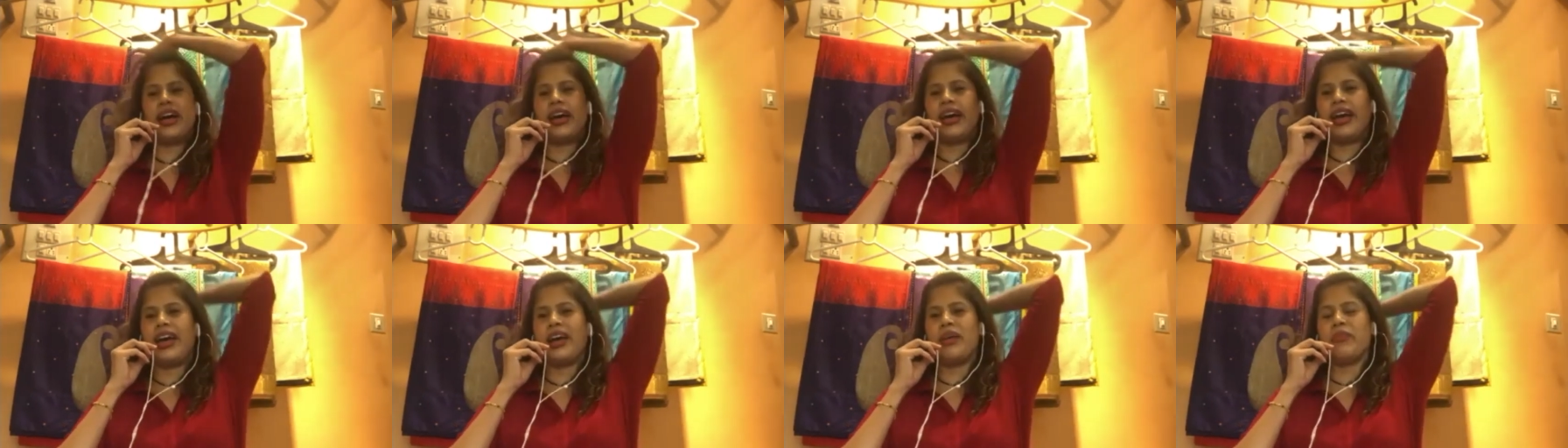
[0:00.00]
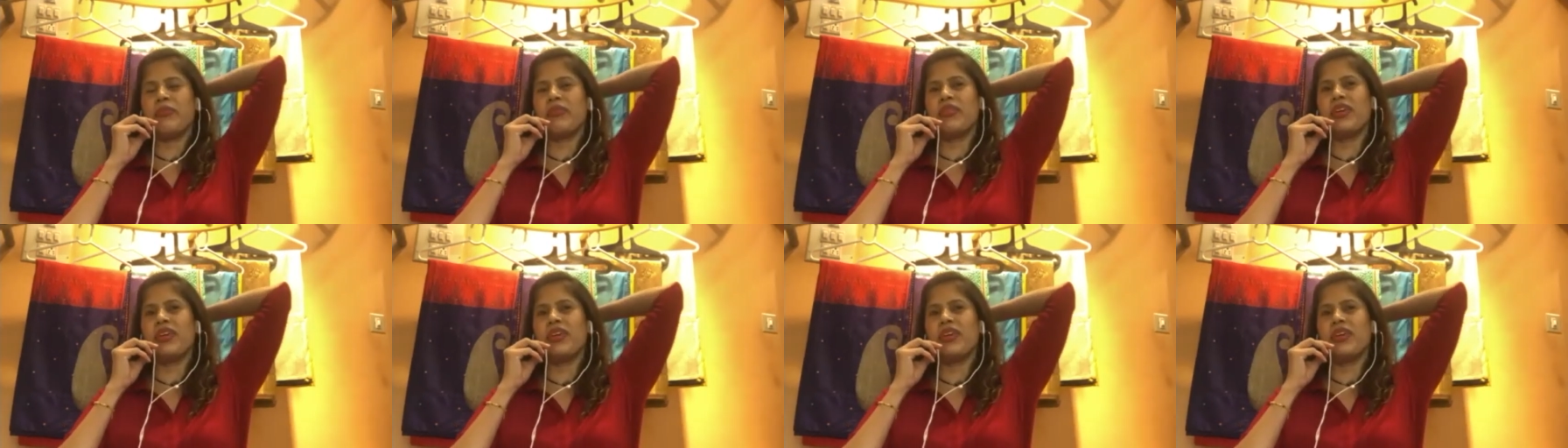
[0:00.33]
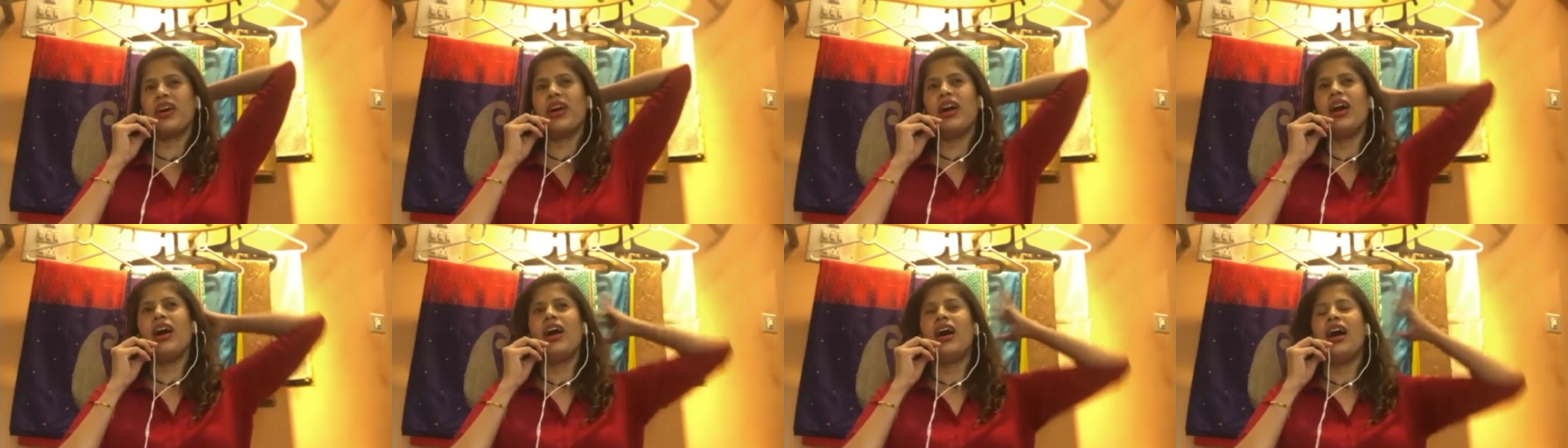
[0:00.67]
am.
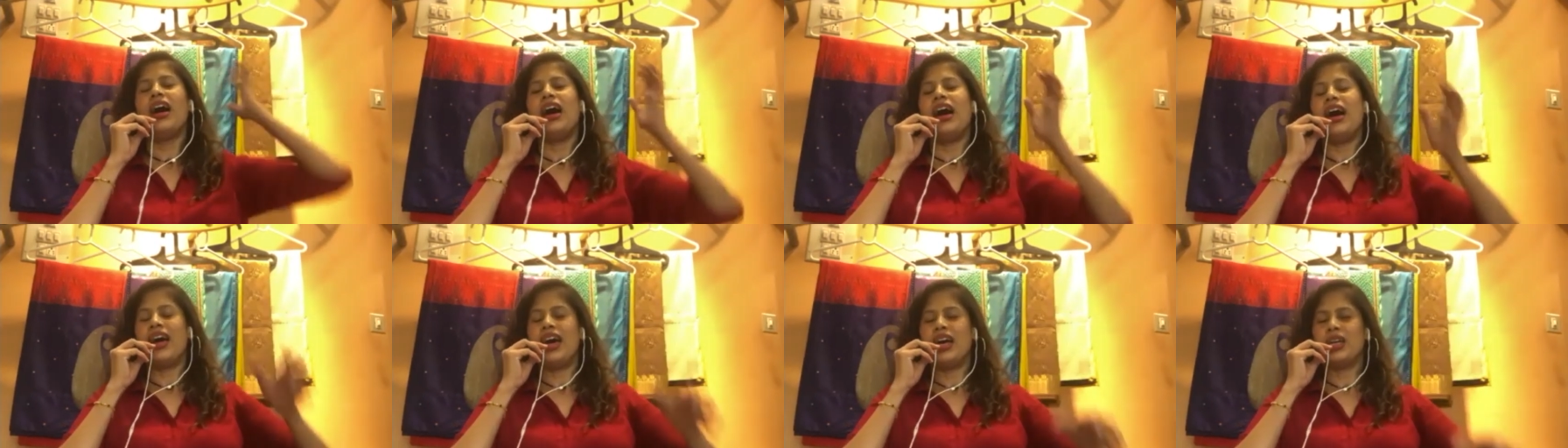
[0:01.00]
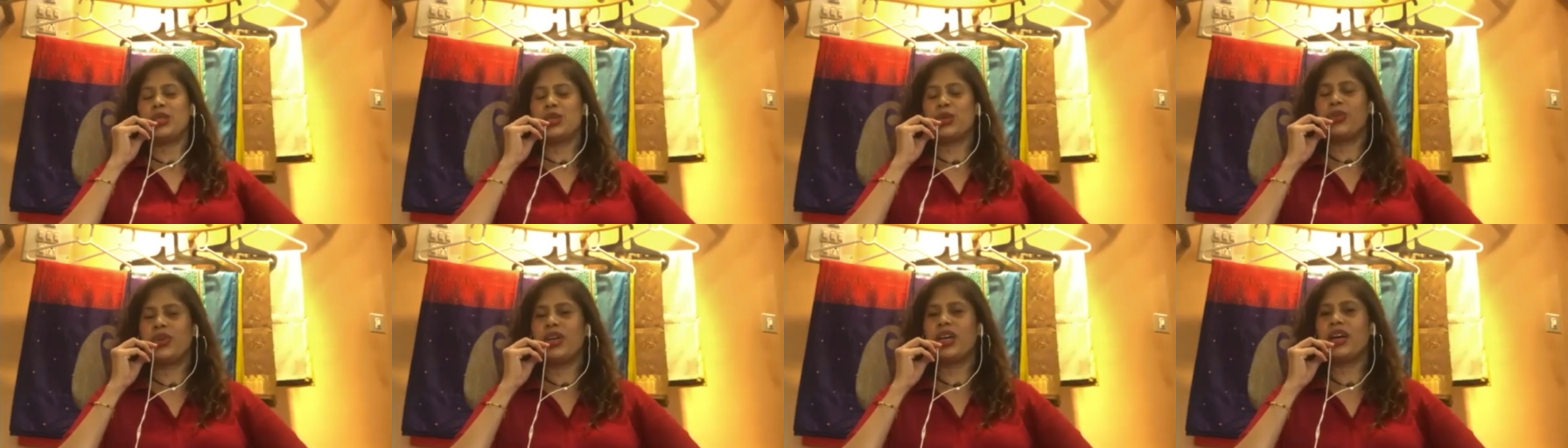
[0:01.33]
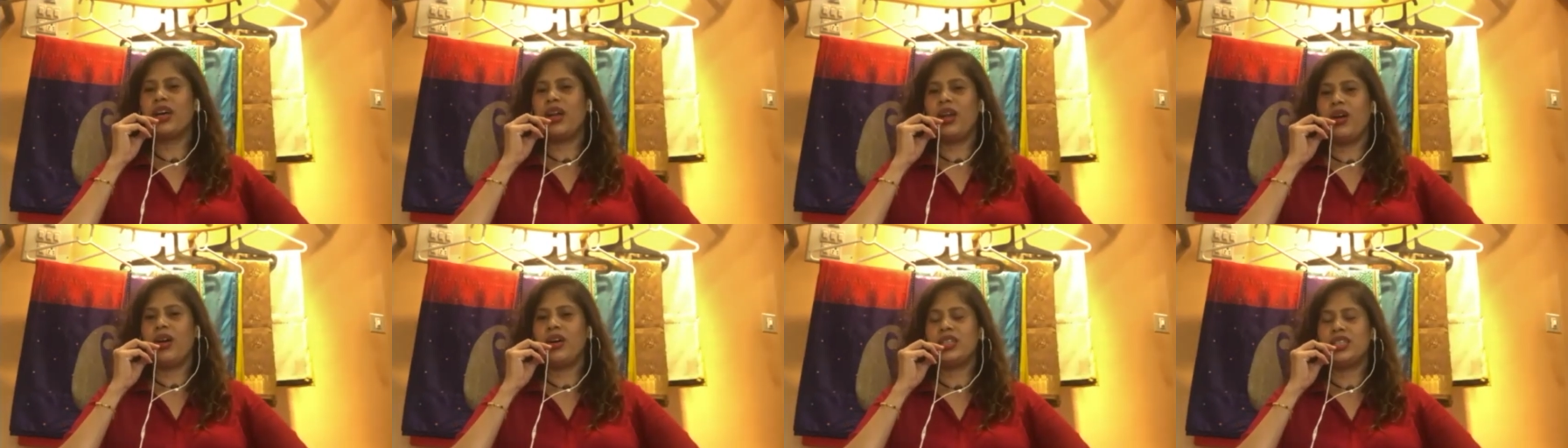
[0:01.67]
I had to work a
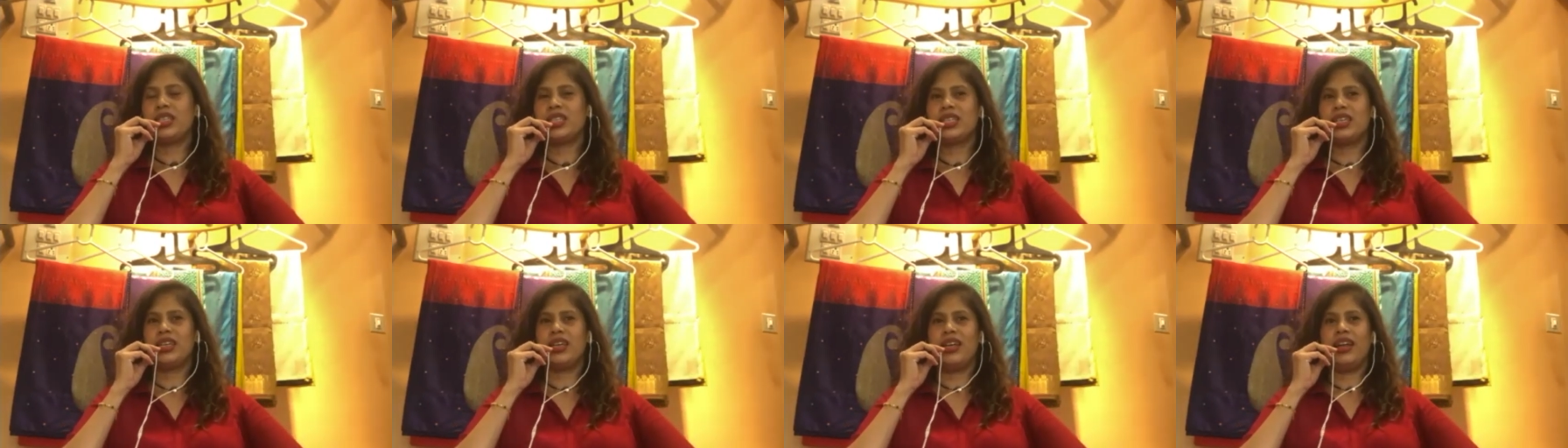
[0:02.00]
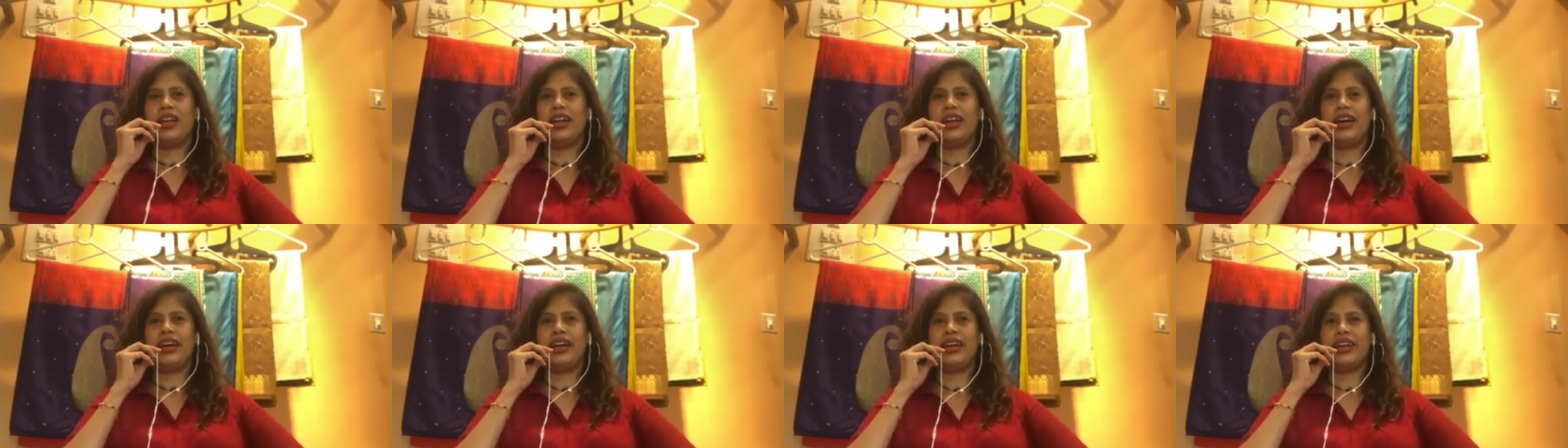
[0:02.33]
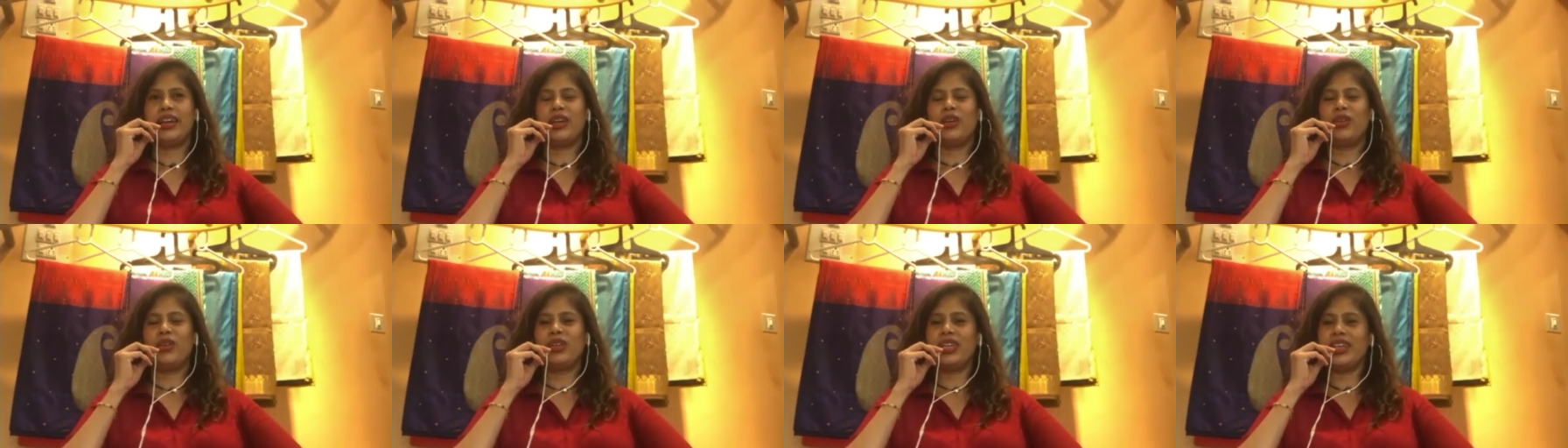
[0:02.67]
lot.
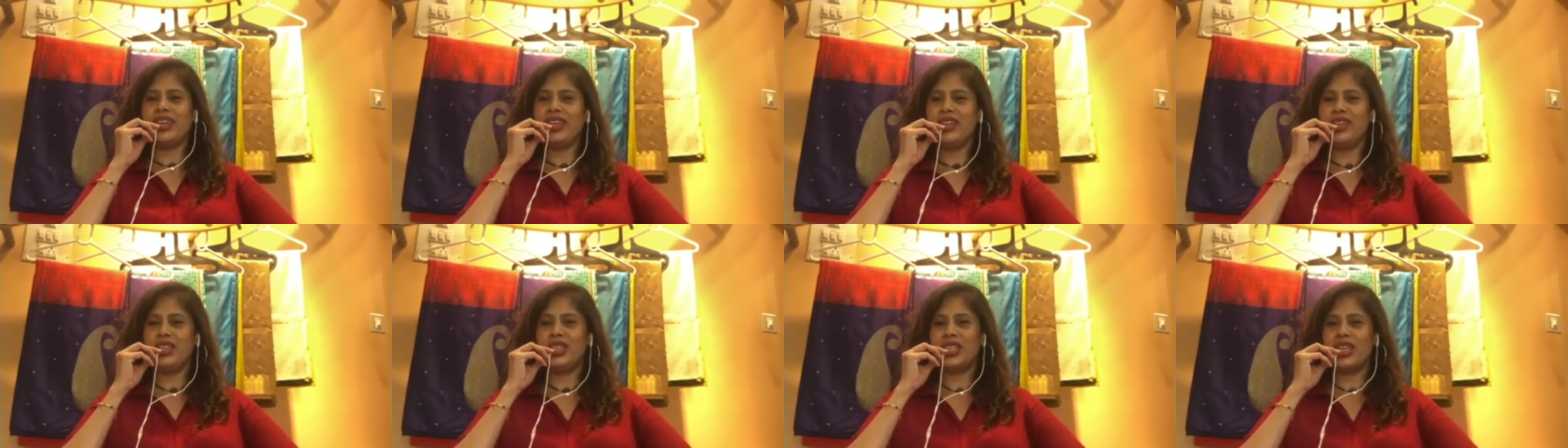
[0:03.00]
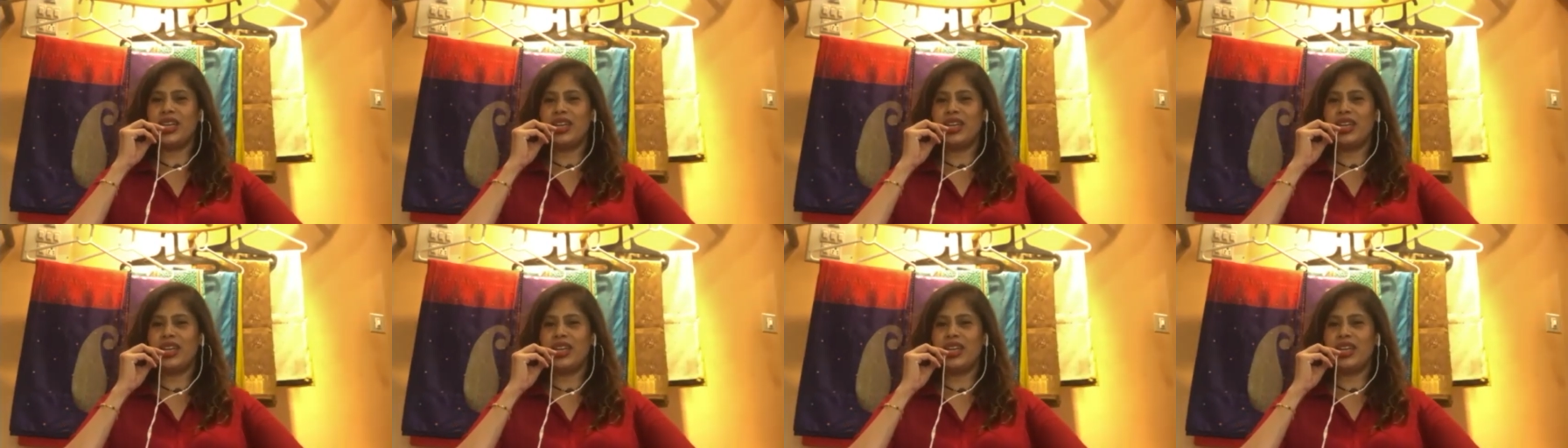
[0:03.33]
Like, the initial,